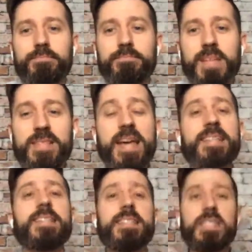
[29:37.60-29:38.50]
And that's
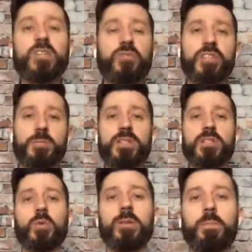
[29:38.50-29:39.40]
the difference
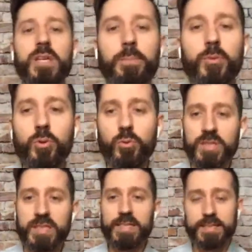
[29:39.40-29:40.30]
between people who
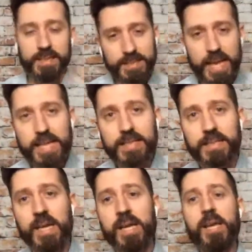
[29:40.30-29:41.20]
see success
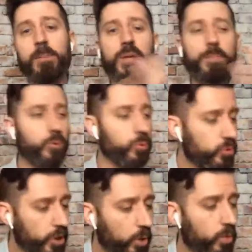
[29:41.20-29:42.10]
and people who
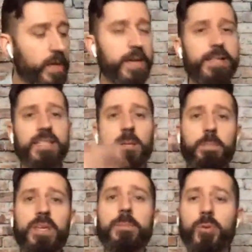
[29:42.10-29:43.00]
don't, is that the
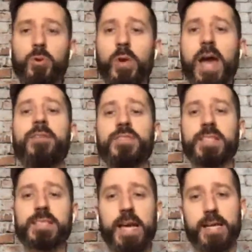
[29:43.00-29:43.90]
people who have
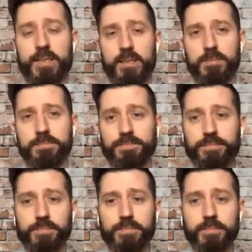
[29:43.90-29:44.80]
success,
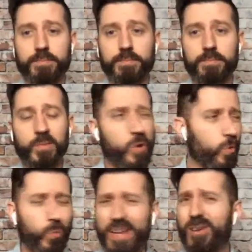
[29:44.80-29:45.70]

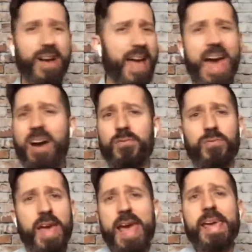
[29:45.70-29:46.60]
we don't have
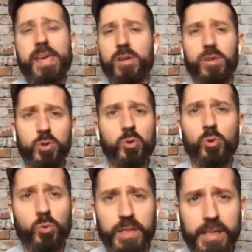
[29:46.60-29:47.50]
a
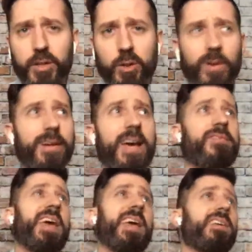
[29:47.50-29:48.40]
new year. We don't have
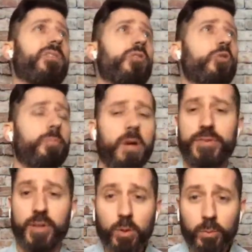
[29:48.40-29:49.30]
a new month.
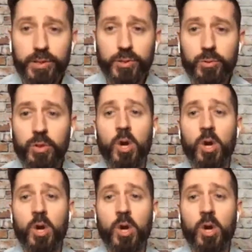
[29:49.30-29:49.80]
You know what we do?